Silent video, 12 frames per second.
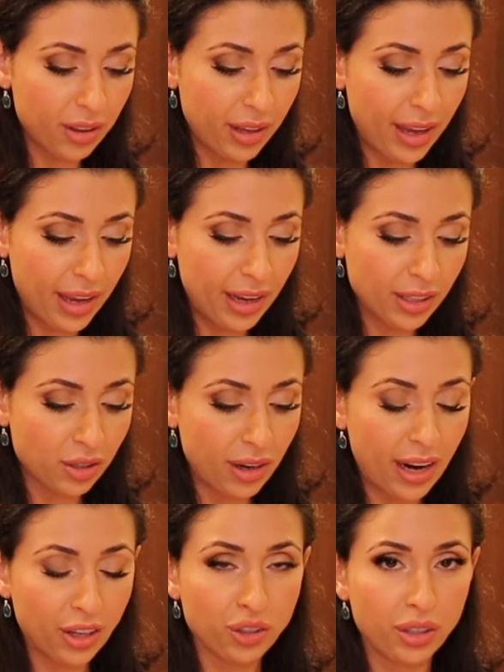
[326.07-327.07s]
the eggs are
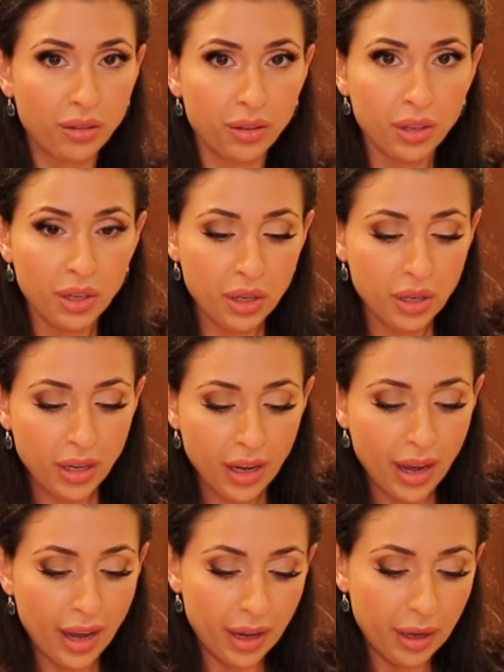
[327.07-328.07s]
actually
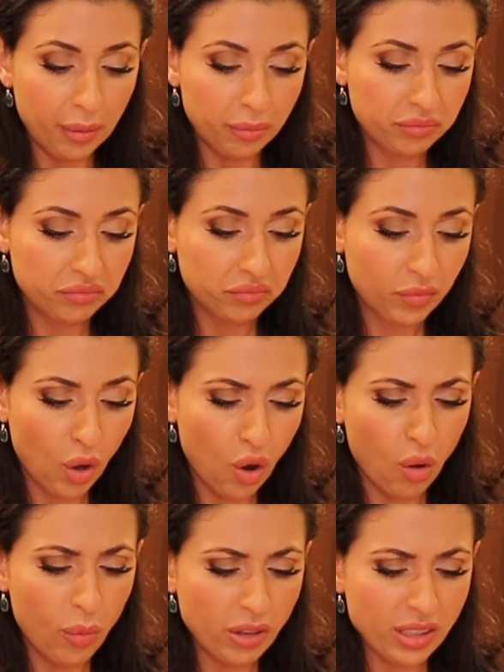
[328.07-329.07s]

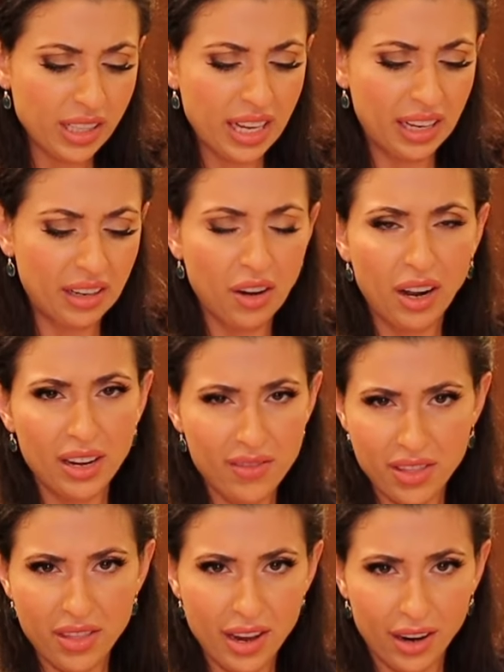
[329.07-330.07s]
almost like not
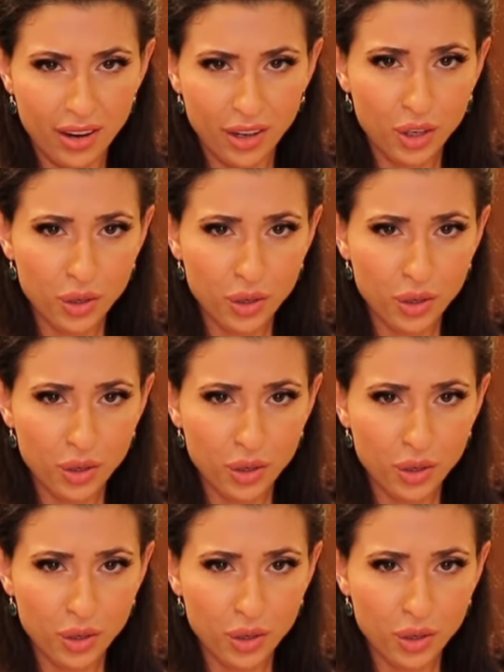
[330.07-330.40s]
even there.